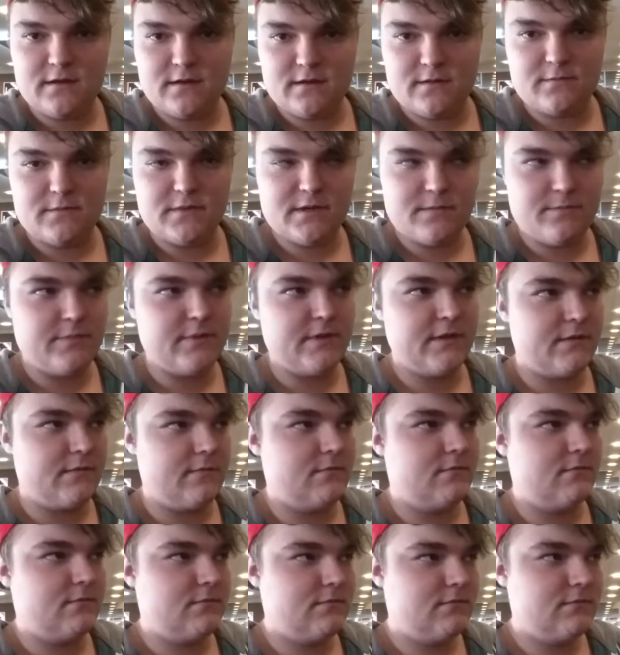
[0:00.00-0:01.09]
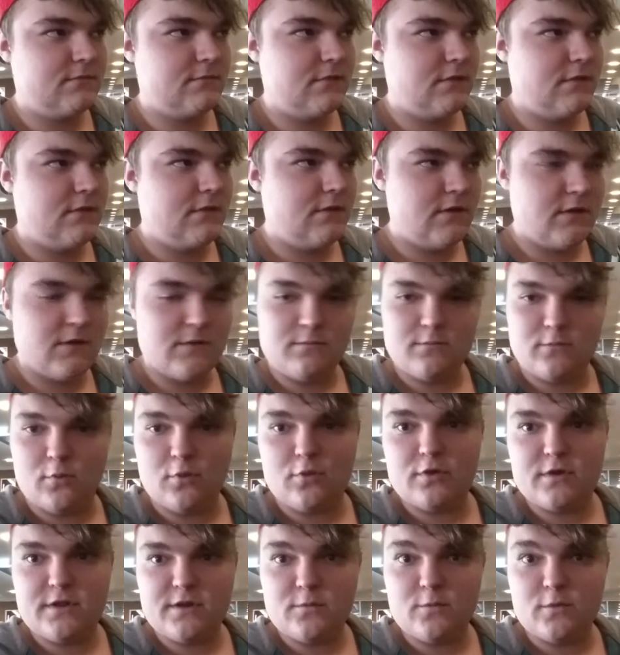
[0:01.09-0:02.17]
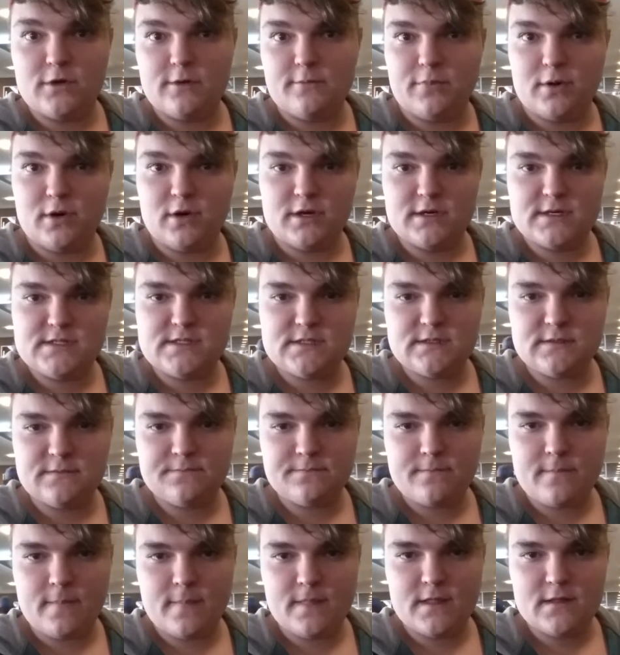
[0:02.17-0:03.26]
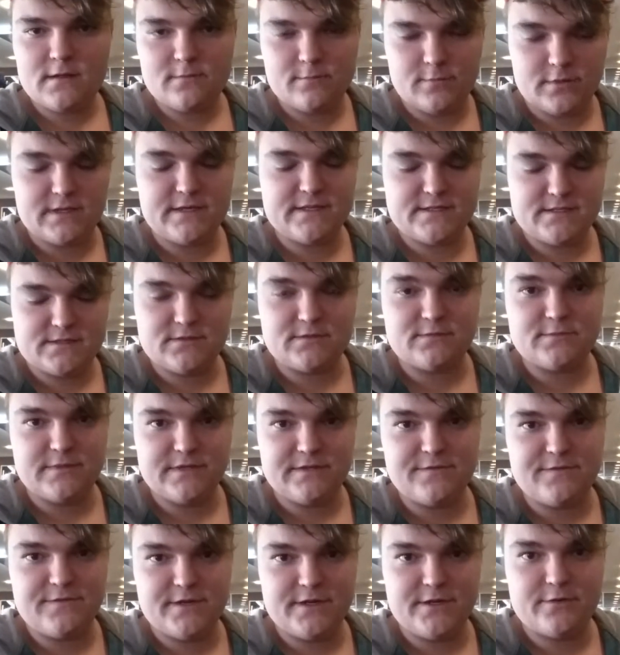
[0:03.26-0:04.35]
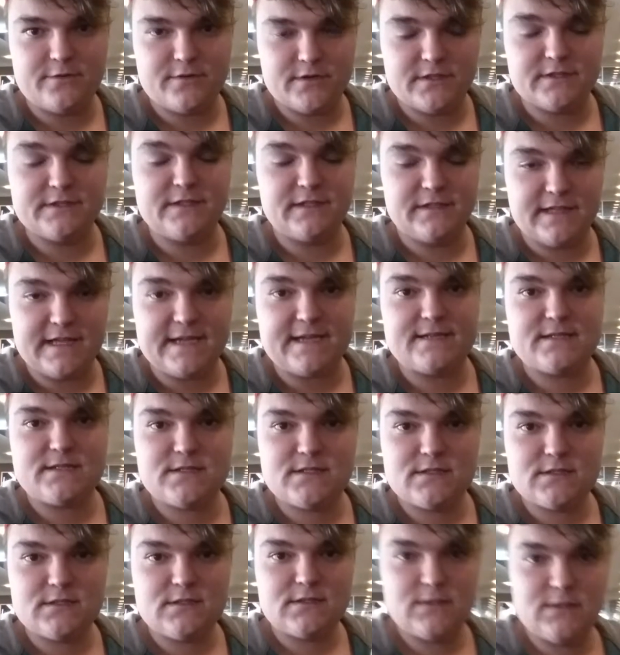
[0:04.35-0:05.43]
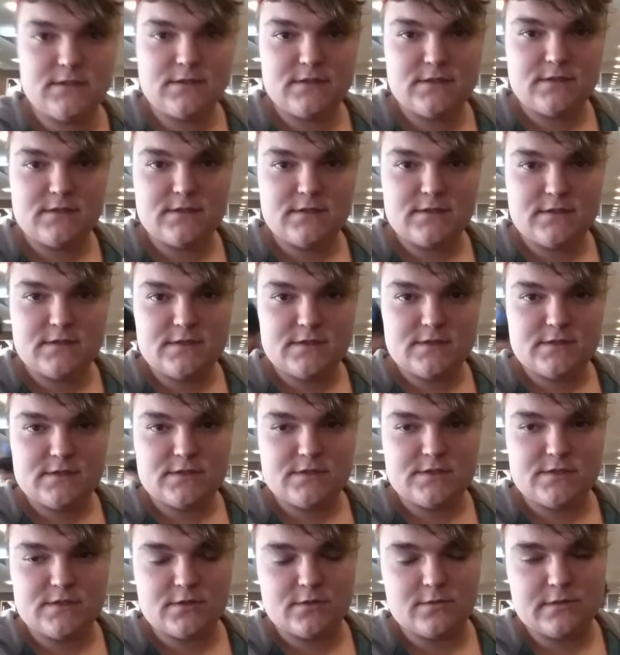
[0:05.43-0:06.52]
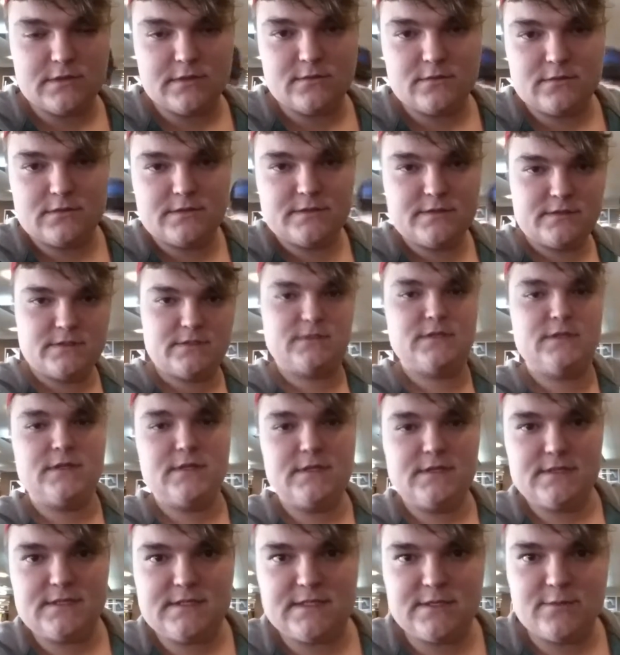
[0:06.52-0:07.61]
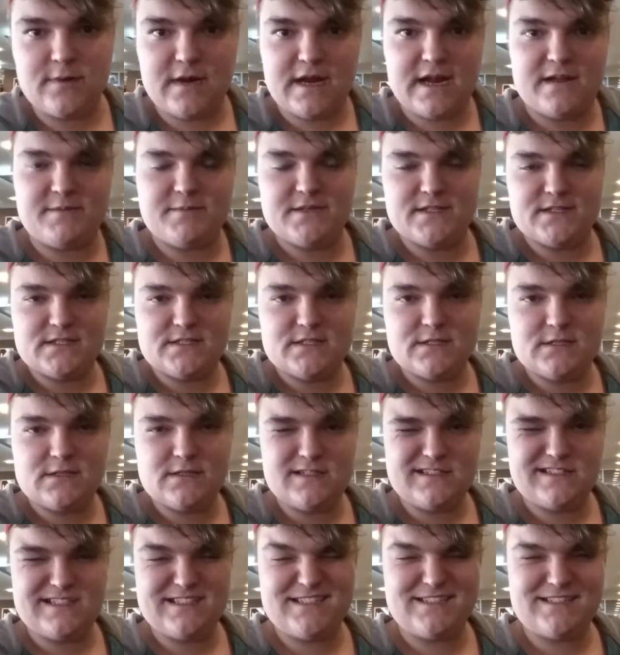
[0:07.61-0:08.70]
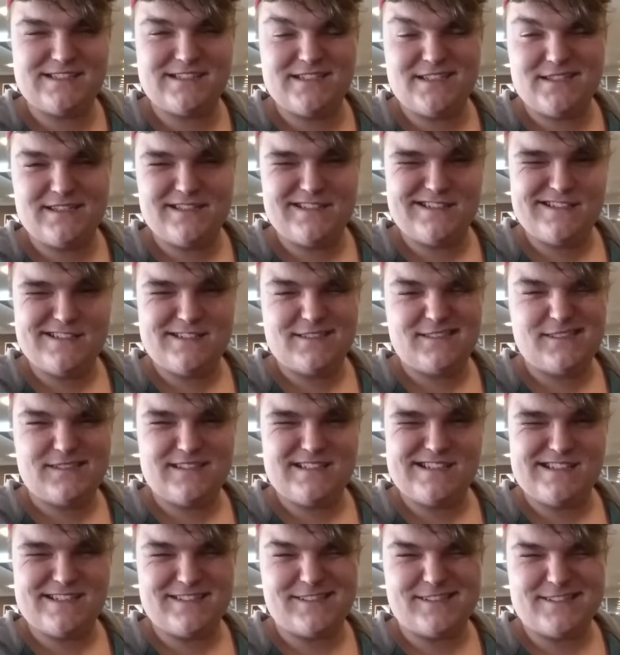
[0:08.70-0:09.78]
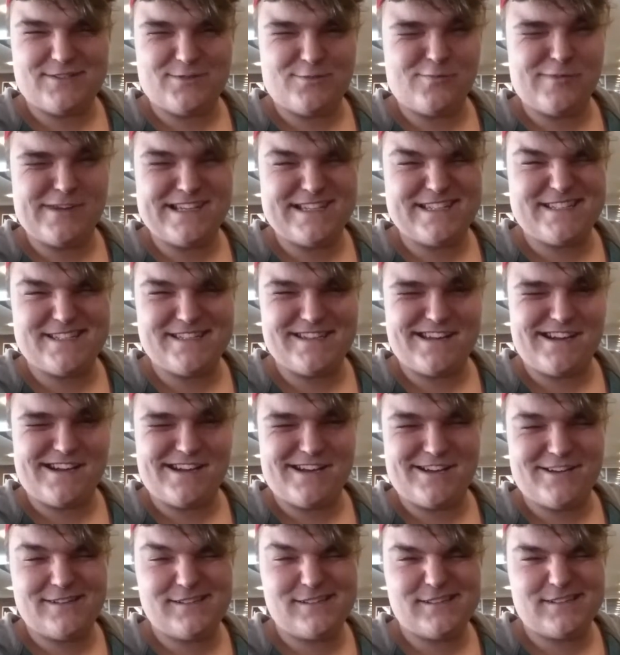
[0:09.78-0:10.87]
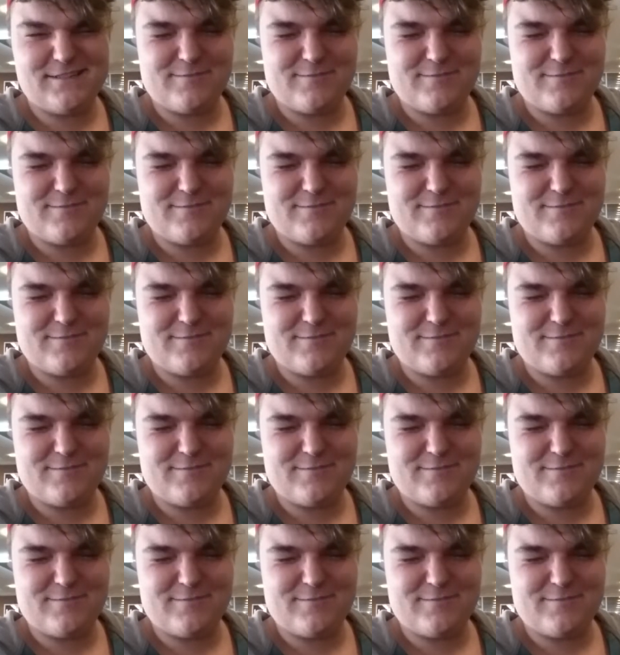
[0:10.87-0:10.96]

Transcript: And it might be in more than one part. But it's going to be video nonetheless. So we will see what happens. Get lots of winks in there.